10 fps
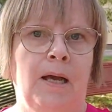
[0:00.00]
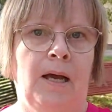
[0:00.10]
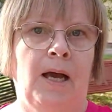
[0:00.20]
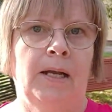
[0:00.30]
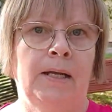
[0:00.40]

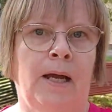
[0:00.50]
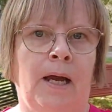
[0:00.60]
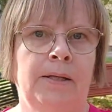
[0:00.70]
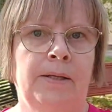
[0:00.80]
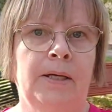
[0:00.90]
and
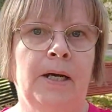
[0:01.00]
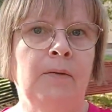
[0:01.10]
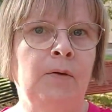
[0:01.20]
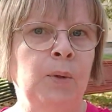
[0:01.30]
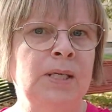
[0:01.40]
I think I
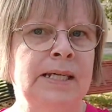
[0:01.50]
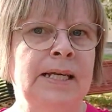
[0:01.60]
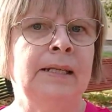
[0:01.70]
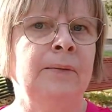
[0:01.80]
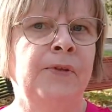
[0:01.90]
have only
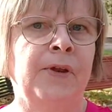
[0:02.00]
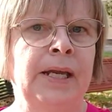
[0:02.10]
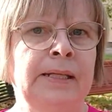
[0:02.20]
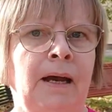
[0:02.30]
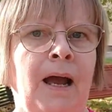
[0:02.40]
seen them
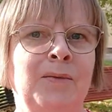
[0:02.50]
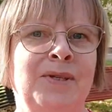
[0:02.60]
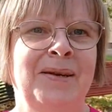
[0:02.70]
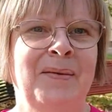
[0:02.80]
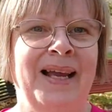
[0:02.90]
3 times
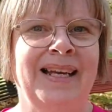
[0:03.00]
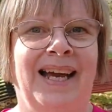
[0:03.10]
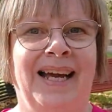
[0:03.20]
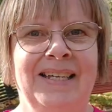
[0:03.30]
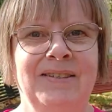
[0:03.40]
in my
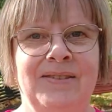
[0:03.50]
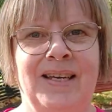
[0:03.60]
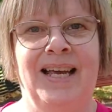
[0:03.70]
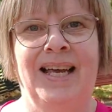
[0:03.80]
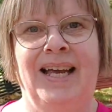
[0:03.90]
life,
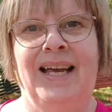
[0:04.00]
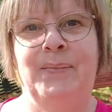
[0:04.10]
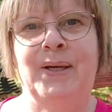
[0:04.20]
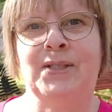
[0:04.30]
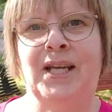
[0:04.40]

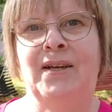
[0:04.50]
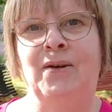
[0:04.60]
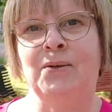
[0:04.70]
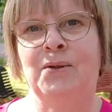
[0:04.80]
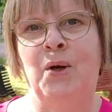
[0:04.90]
because I
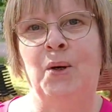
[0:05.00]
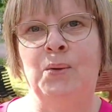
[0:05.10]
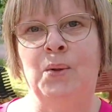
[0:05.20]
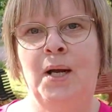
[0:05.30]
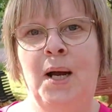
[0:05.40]
don't
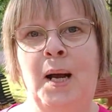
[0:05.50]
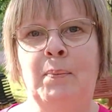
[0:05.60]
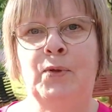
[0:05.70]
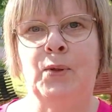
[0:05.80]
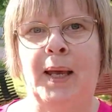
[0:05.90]
go up
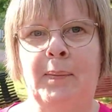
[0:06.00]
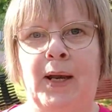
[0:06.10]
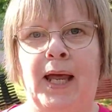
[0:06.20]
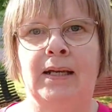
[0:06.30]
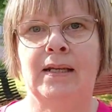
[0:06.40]
to
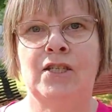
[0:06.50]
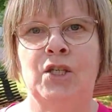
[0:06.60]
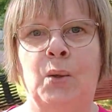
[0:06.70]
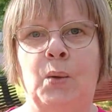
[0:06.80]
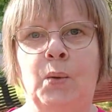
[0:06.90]
Lapland.
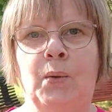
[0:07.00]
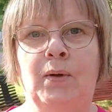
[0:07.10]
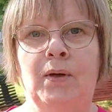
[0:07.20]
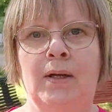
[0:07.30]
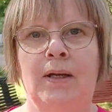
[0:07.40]
So
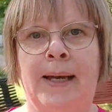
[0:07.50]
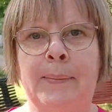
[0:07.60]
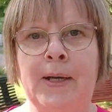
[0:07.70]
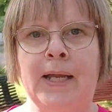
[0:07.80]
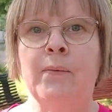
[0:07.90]

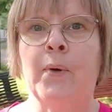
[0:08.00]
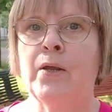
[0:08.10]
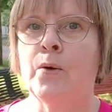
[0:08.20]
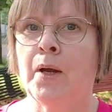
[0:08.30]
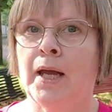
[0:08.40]
Lapland, where
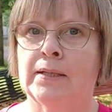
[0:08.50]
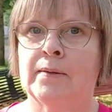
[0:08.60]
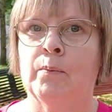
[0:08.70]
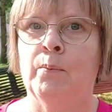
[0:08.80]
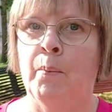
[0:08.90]
you get
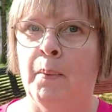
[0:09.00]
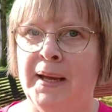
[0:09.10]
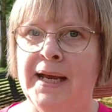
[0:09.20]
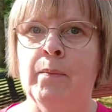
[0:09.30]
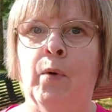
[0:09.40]

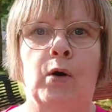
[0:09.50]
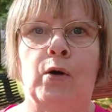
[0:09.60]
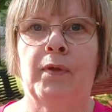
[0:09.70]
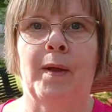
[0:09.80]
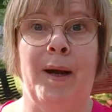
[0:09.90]
many more
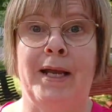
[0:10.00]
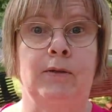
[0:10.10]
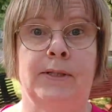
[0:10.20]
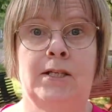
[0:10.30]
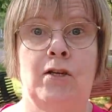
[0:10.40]
of them, I
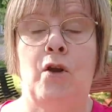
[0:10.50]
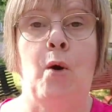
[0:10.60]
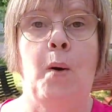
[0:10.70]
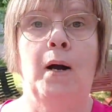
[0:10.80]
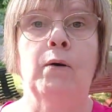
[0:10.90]
don't actually
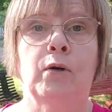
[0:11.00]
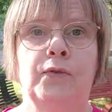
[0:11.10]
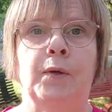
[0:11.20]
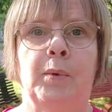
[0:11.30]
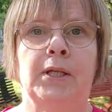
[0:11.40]
know how
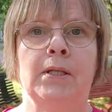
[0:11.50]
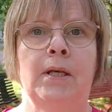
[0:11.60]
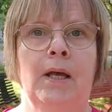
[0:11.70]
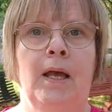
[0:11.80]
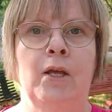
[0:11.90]
often, but
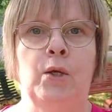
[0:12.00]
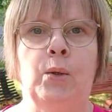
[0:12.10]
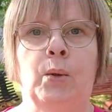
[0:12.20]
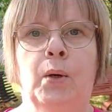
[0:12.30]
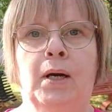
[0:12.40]
you
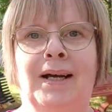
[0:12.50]
do.